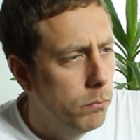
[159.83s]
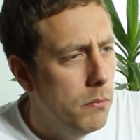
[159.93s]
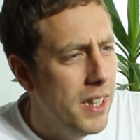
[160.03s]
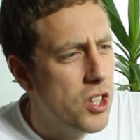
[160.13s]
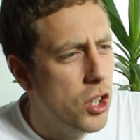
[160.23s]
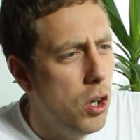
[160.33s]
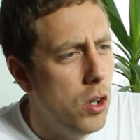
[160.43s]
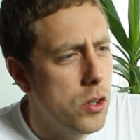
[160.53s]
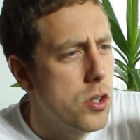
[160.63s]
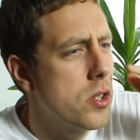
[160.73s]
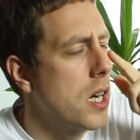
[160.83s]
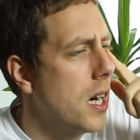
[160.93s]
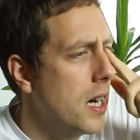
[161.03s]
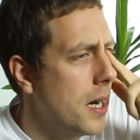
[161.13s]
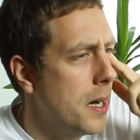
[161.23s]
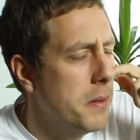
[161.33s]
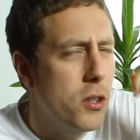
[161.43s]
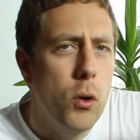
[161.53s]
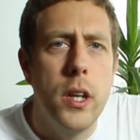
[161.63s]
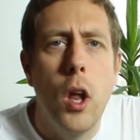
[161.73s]
It's got
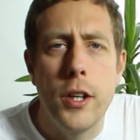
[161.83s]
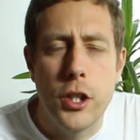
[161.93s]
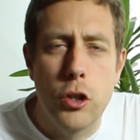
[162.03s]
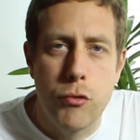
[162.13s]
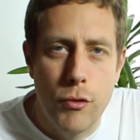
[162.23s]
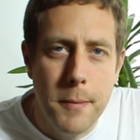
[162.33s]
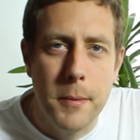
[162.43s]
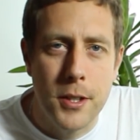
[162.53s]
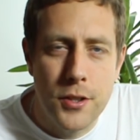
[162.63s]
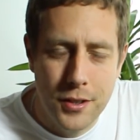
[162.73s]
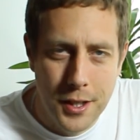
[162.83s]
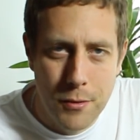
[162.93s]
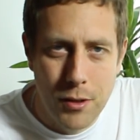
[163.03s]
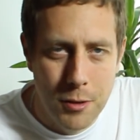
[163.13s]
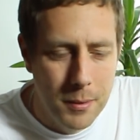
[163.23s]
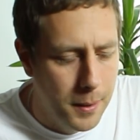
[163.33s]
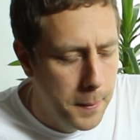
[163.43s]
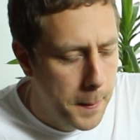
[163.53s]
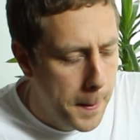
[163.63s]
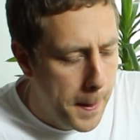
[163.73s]
a nice creaminess to the aroma,
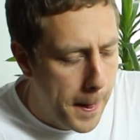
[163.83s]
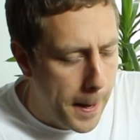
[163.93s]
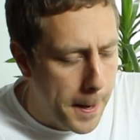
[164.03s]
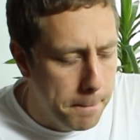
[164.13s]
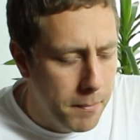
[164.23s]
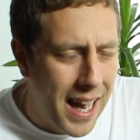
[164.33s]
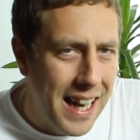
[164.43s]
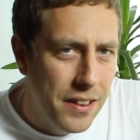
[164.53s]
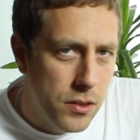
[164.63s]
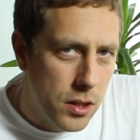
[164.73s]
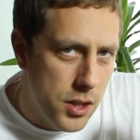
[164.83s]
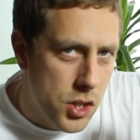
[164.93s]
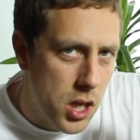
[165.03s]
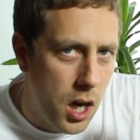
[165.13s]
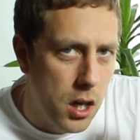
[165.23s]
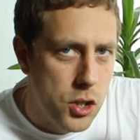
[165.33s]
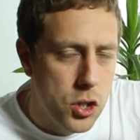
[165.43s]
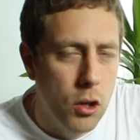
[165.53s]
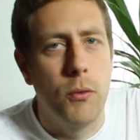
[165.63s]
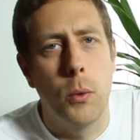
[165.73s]
and a
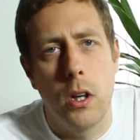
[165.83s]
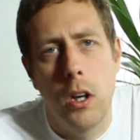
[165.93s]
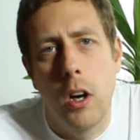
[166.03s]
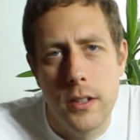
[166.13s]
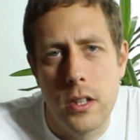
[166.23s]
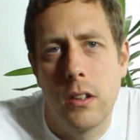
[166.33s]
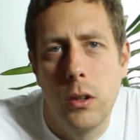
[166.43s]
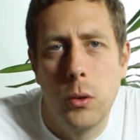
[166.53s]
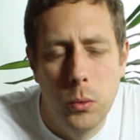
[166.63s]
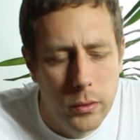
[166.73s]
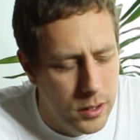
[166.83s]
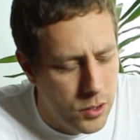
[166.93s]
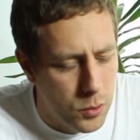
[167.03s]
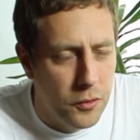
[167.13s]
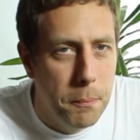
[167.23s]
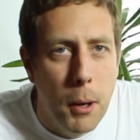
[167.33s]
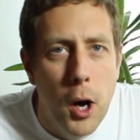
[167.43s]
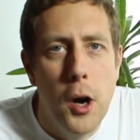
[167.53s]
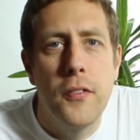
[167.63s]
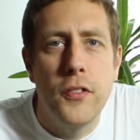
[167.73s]
touch of what I like to call the sort of
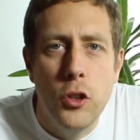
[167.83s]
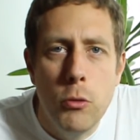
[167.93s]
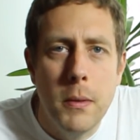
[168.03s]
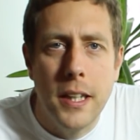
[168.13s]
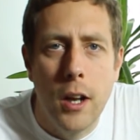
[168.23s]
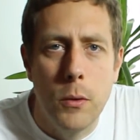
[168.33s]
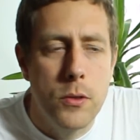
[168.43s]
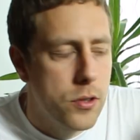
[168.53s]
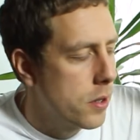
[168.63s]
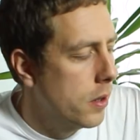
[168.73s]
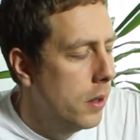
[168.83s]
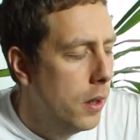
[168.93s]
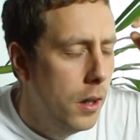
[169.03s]
perfumey notes that